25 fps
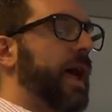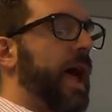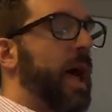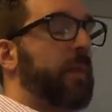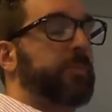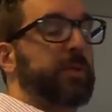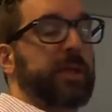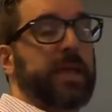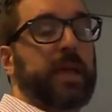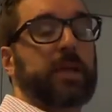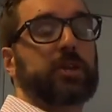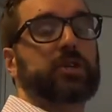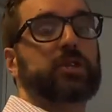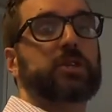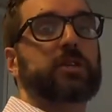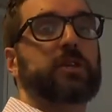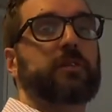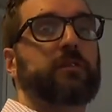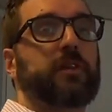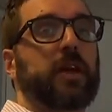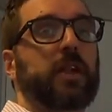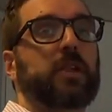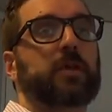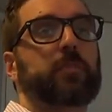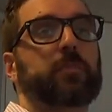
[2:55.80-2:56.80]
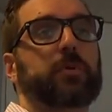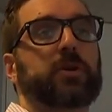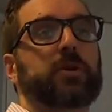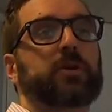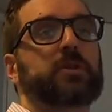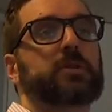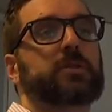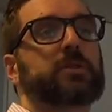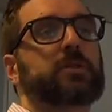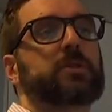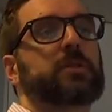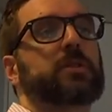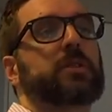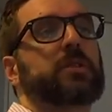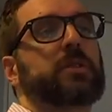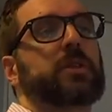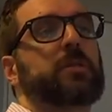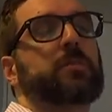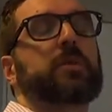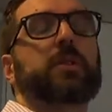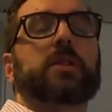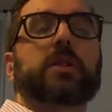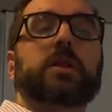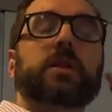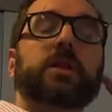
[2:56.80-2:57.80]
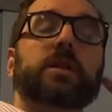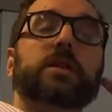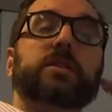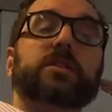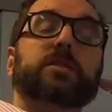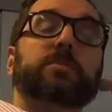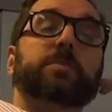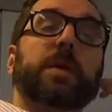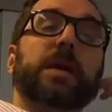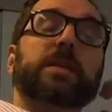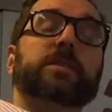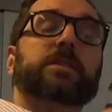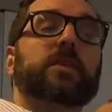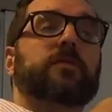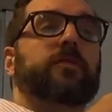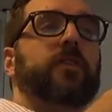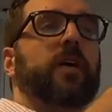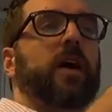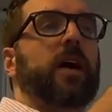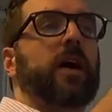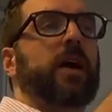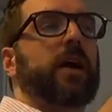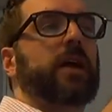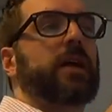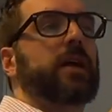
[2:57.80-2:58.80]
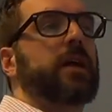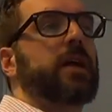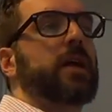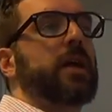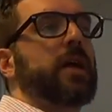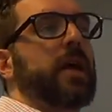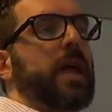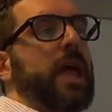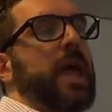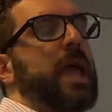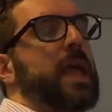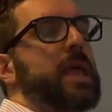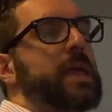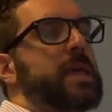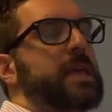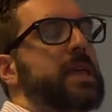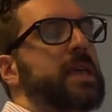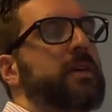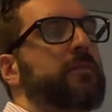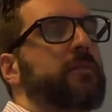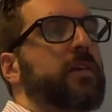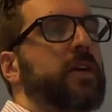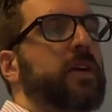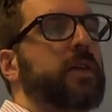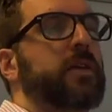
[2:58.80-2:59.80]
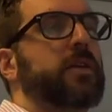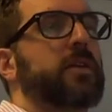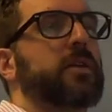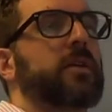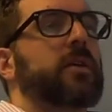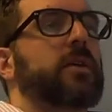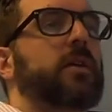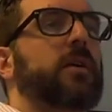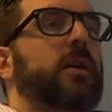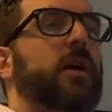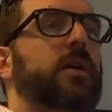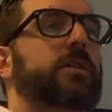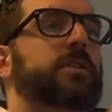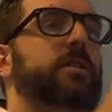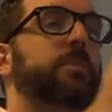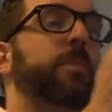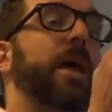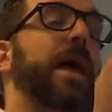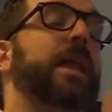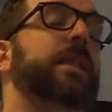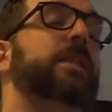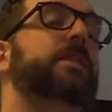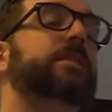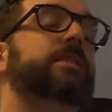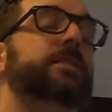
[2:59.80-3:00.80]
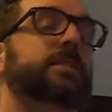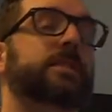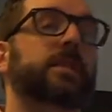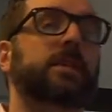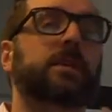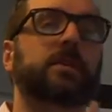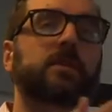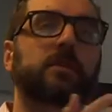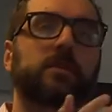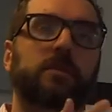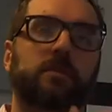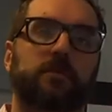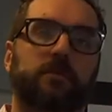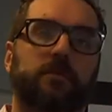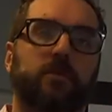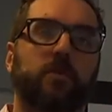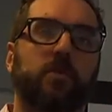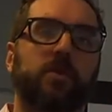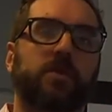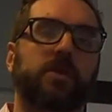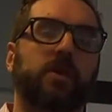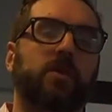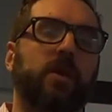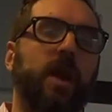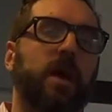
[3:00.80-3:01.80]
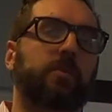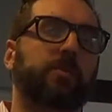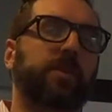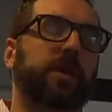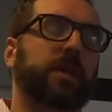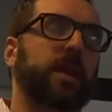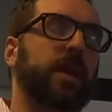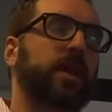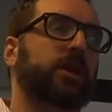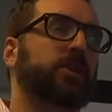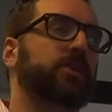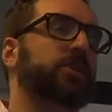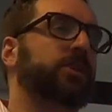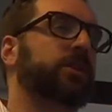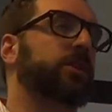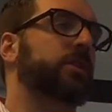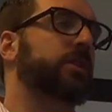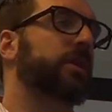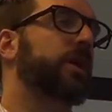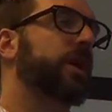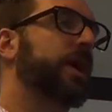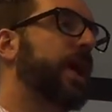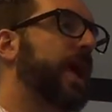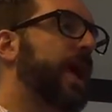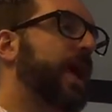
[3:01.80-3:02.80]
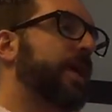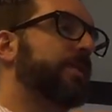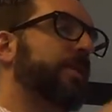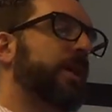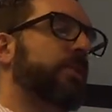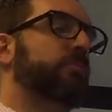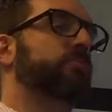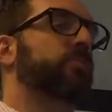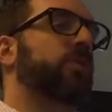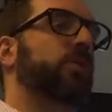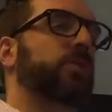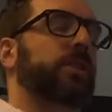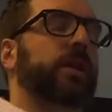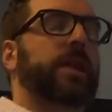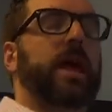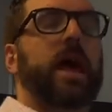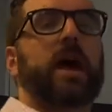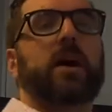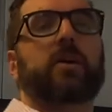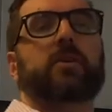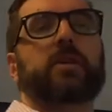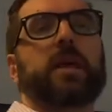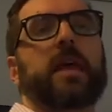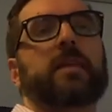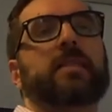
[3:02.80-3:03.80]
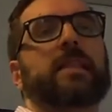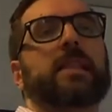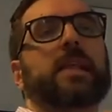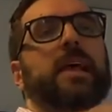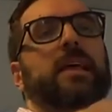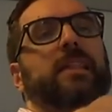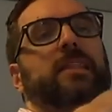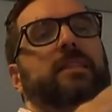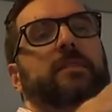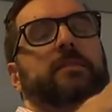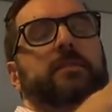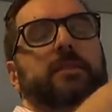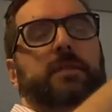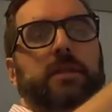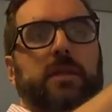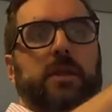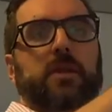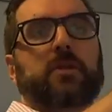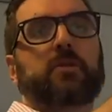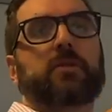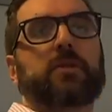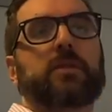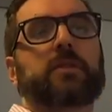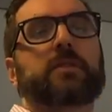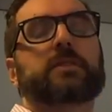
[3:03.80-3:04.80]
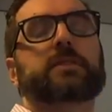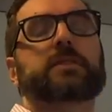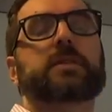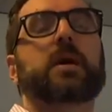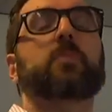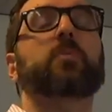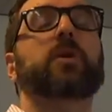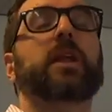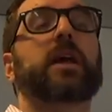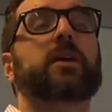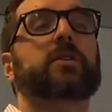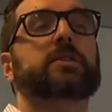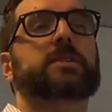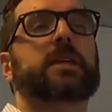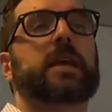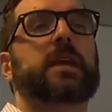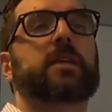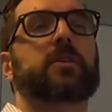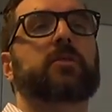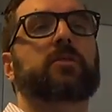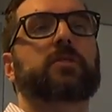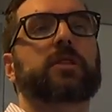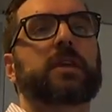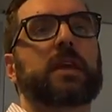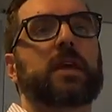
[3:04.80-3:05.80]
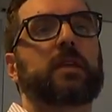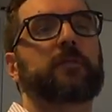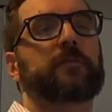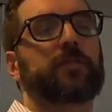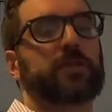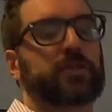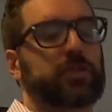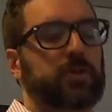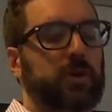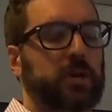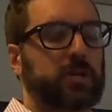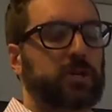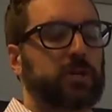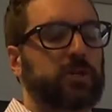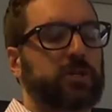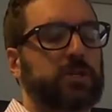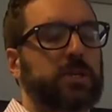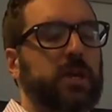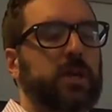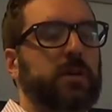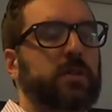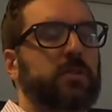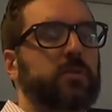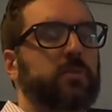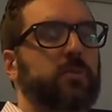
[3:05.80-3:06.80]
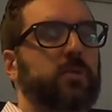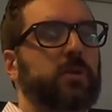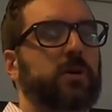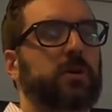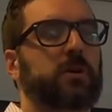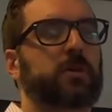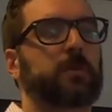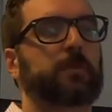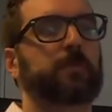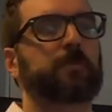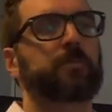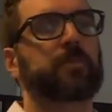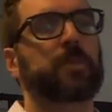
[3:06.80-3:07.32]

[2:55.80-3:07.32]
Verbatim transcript: application developers the ability to specify a given dependency for their application and then roll it out and let you know someone else handle the infrastructure side of the world.